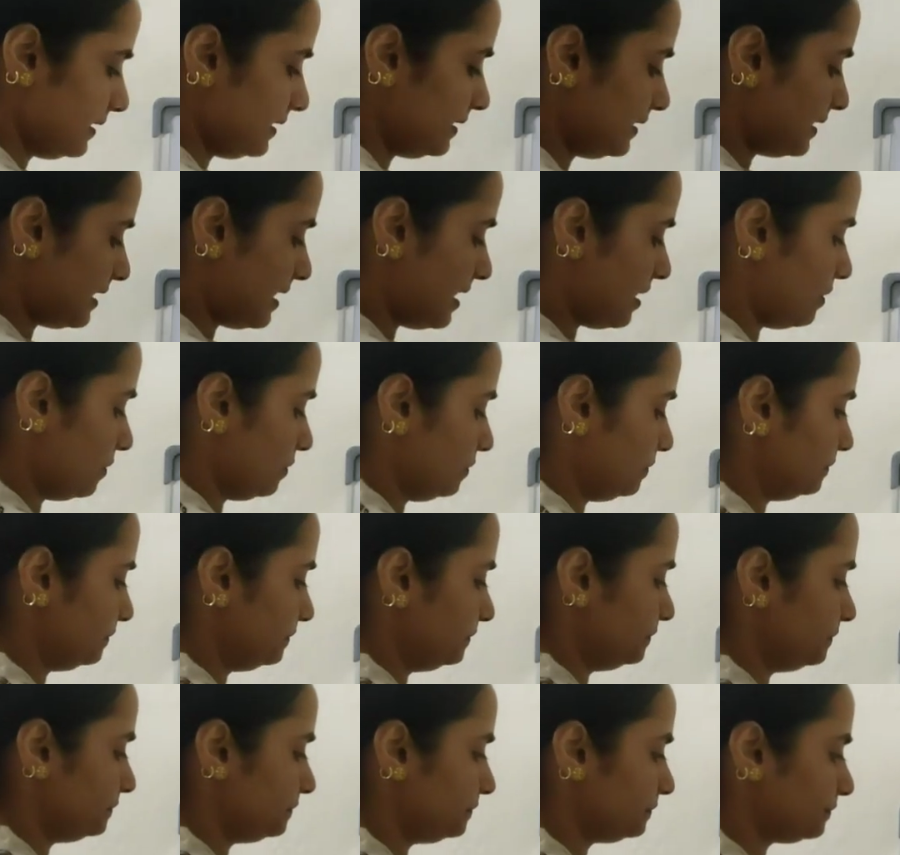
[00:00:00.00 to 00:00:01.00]
Now,
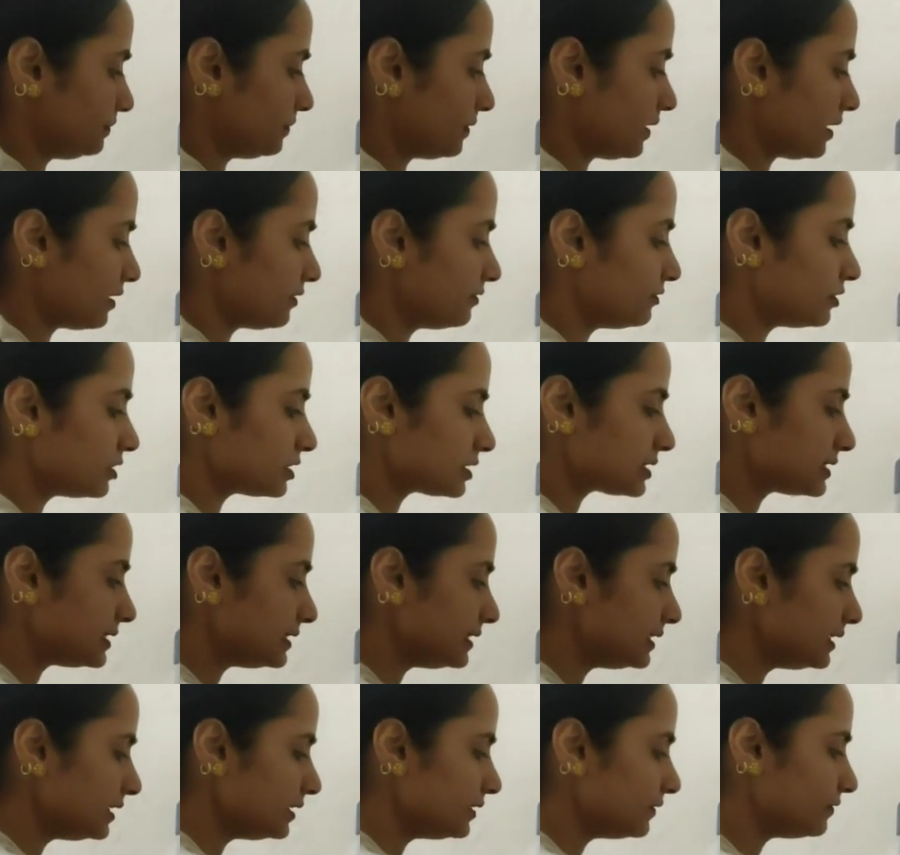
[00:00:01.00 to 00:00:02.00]

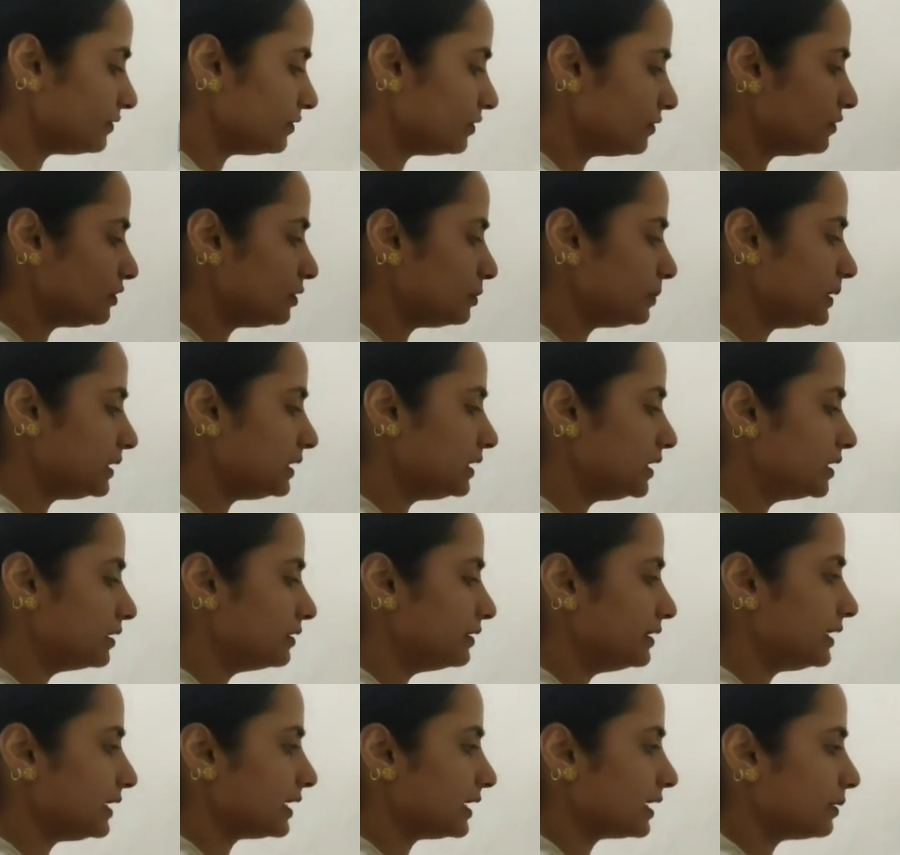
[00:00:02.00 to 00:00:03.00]
firstly, we will be
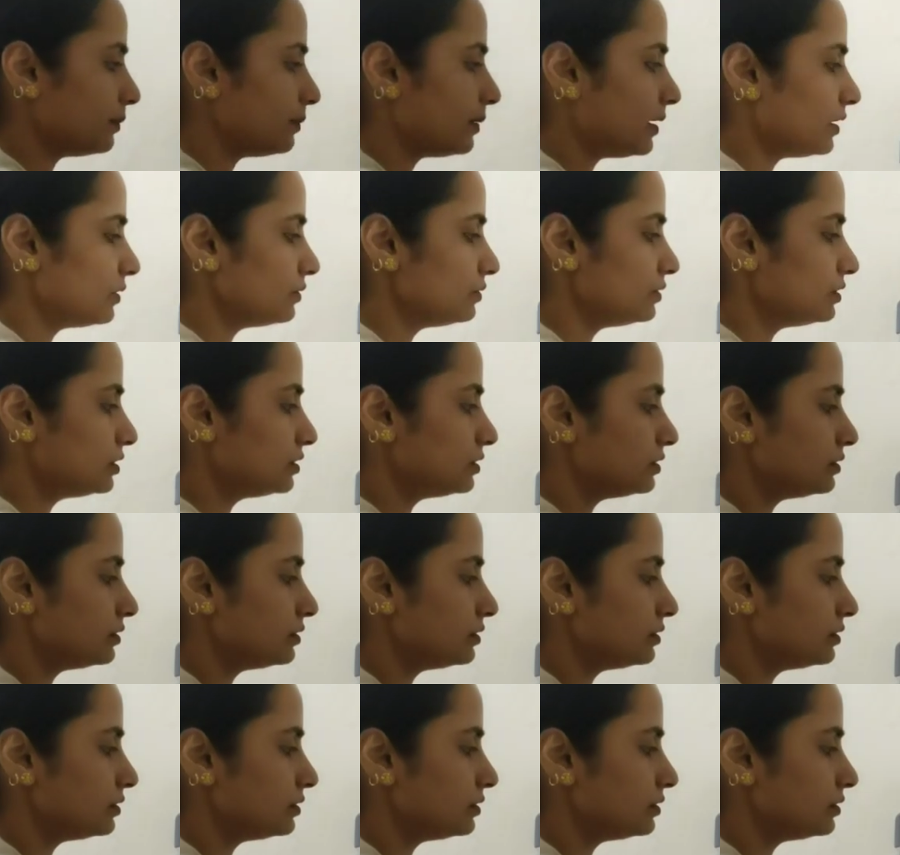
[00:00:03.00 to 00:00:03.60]
learning about